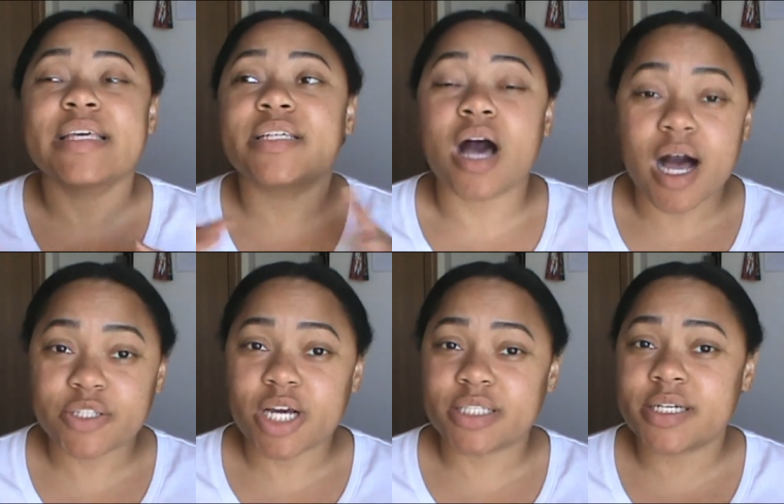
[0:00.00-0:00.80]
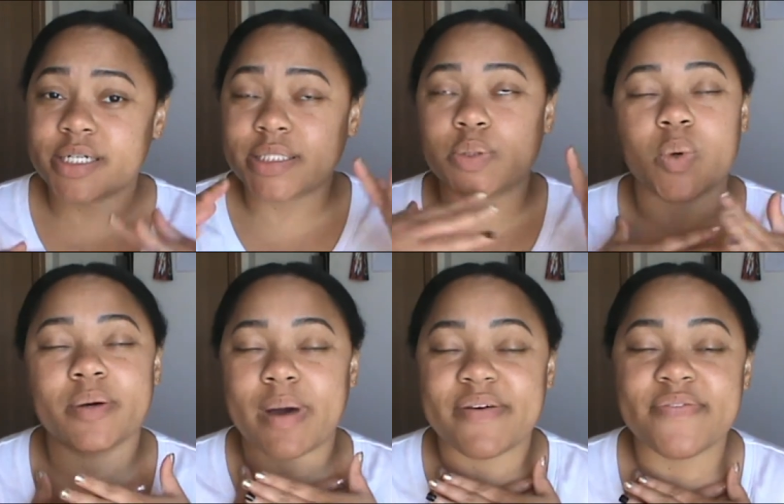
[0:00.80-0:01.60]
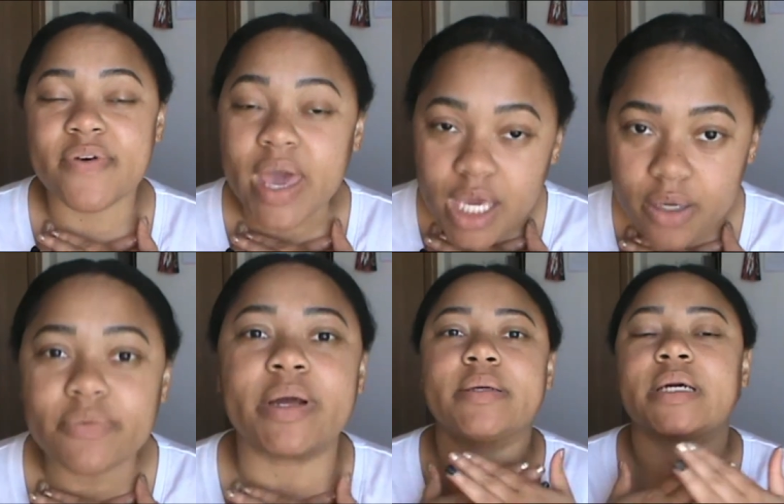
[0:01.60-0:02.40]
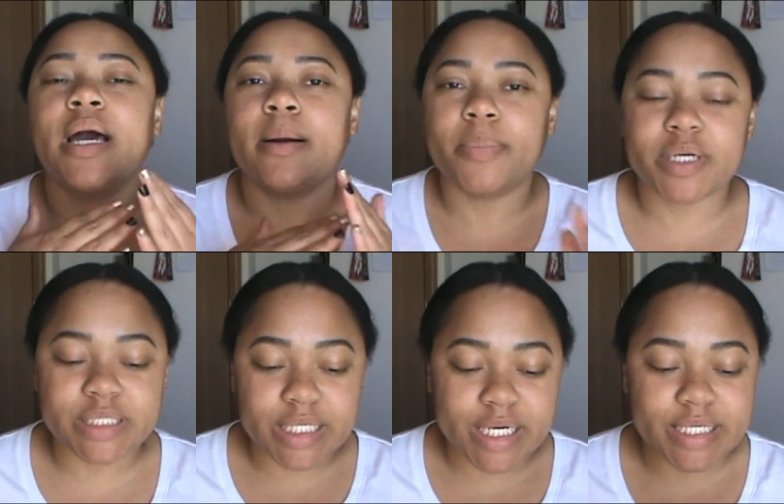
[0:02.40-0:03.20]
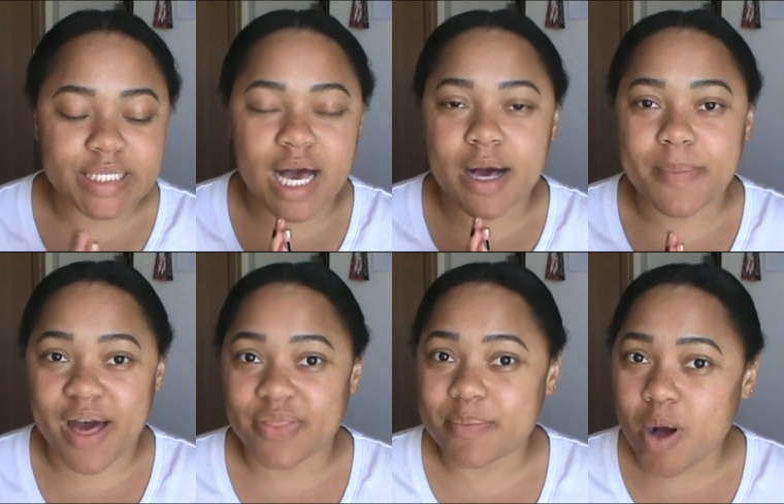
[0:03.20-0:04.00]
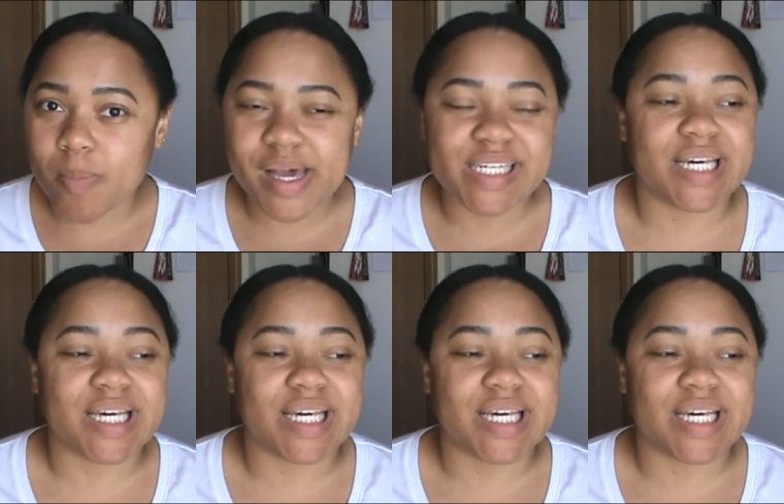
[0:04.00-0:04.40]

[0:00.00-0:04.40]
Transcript: The Hot Jocks series is one of my favorite book series at the moment,